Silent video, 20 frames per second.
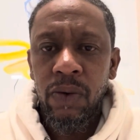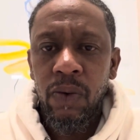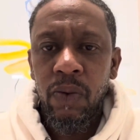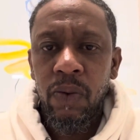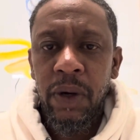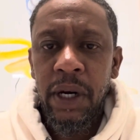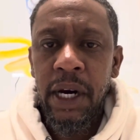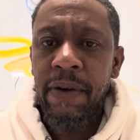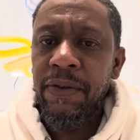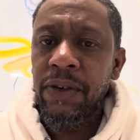
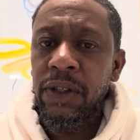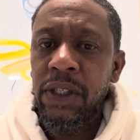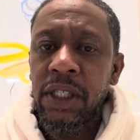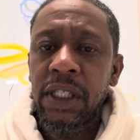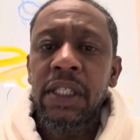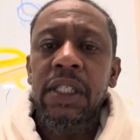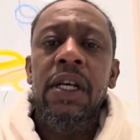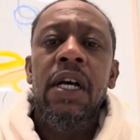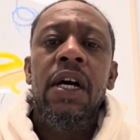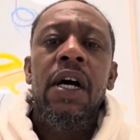whatever
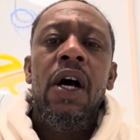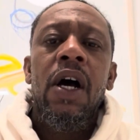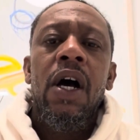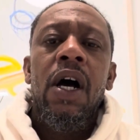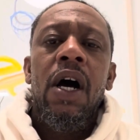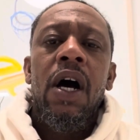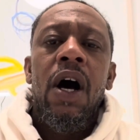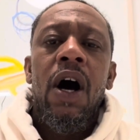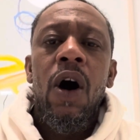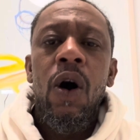
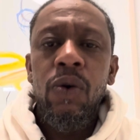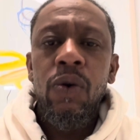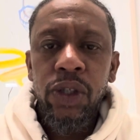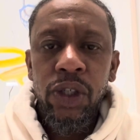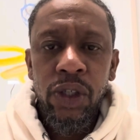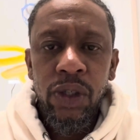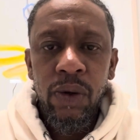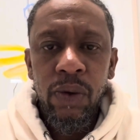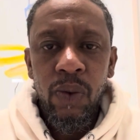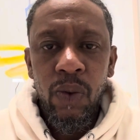
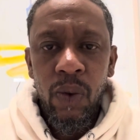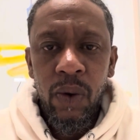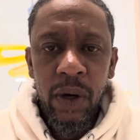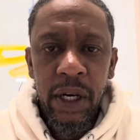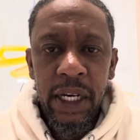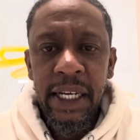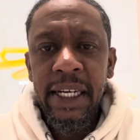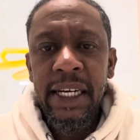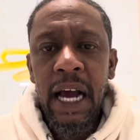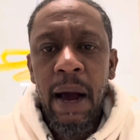host you,
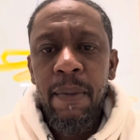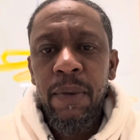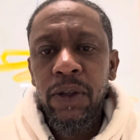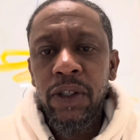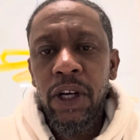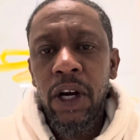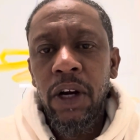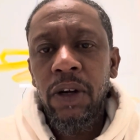e-commerce